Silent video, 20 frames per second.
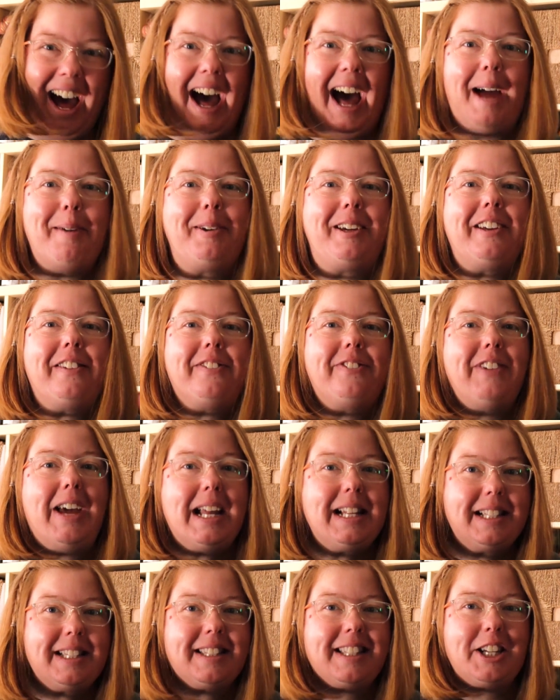I'm
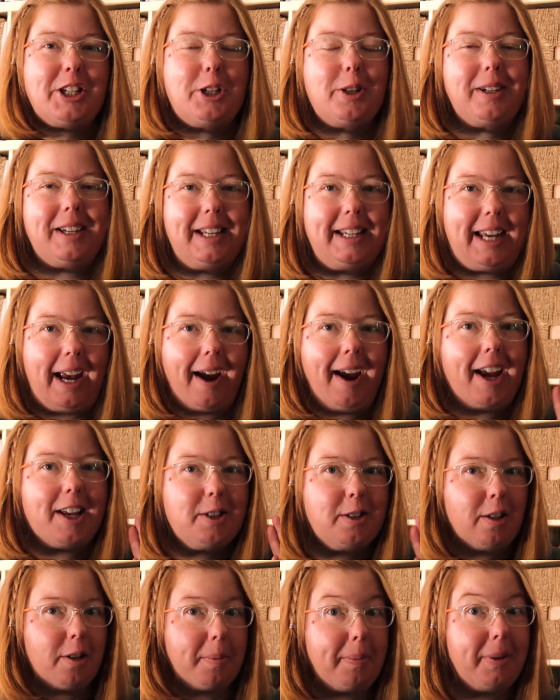convinced that you can carry a
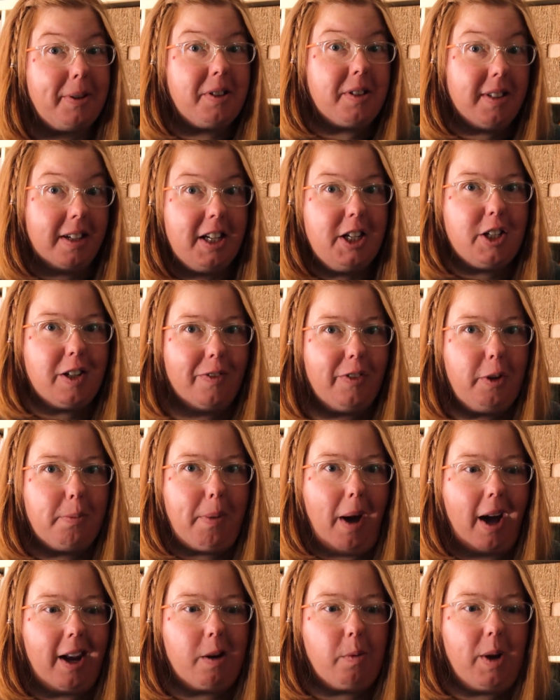certain percentage of your
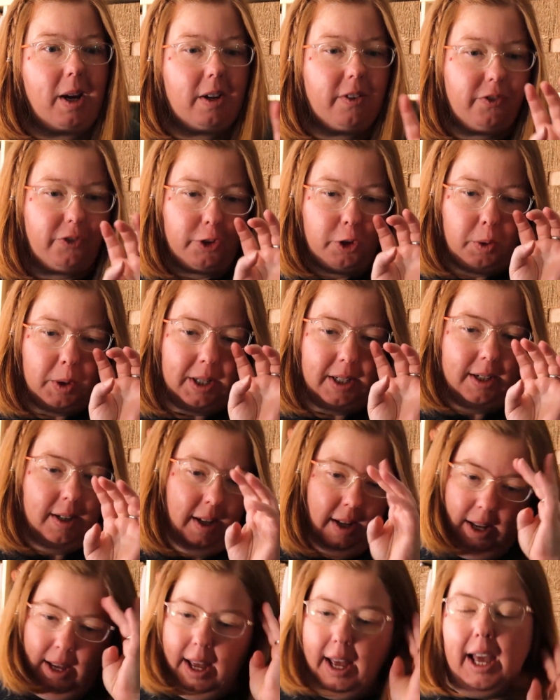body weight in fluid.
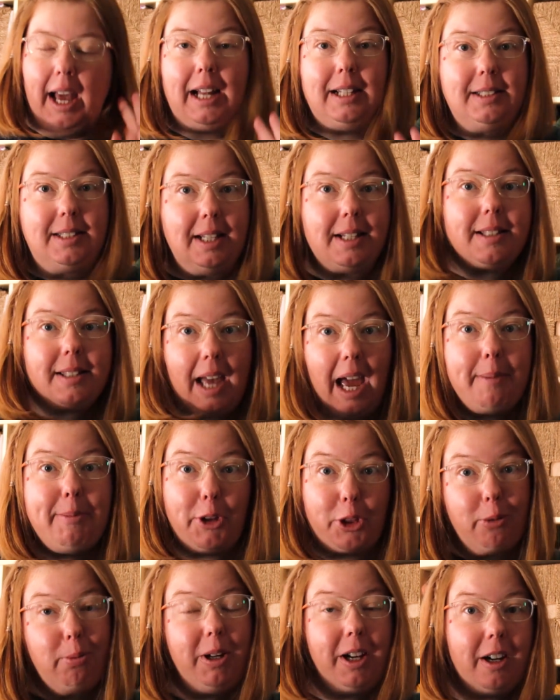And since I'm
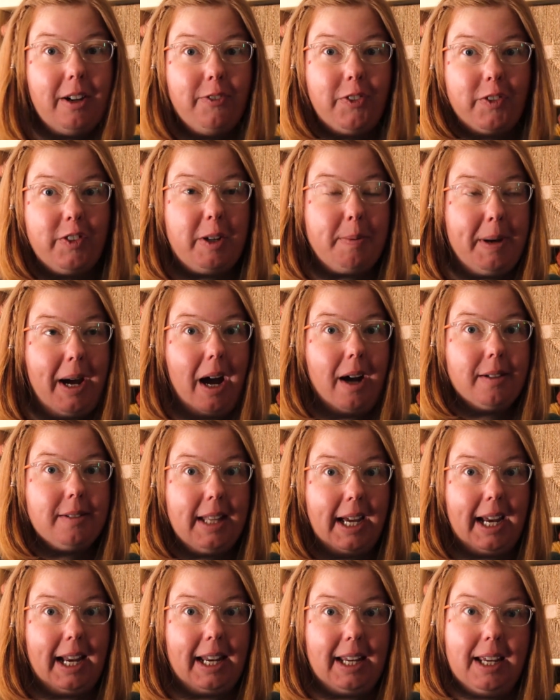a 350-pound
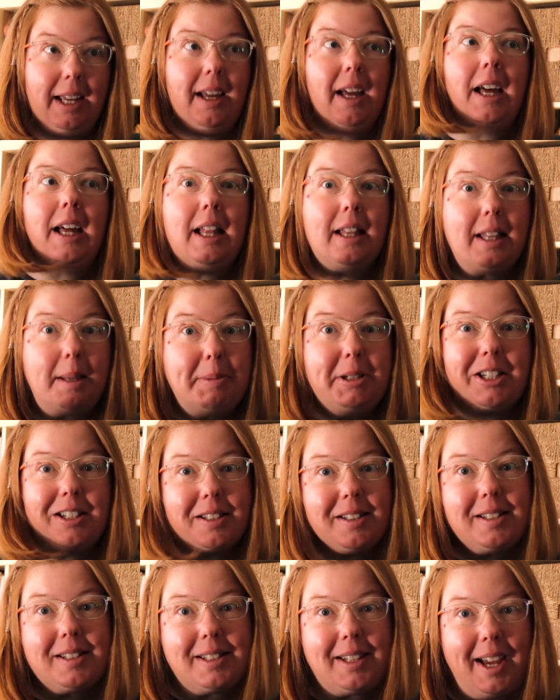lady, let me
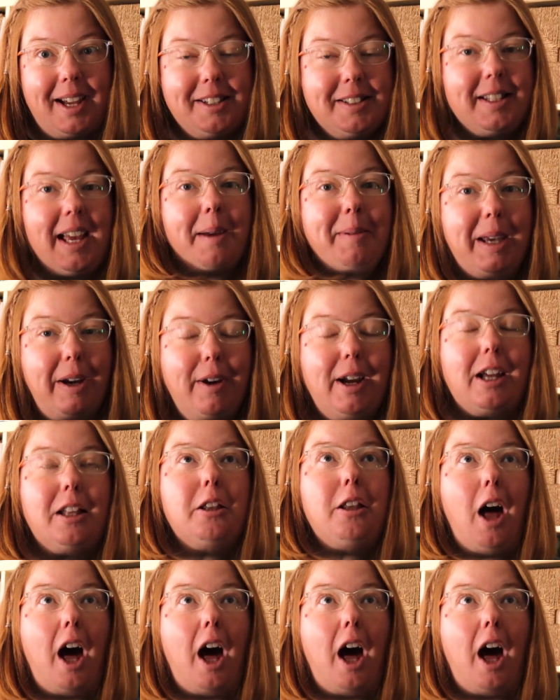just discuss, I'm carrying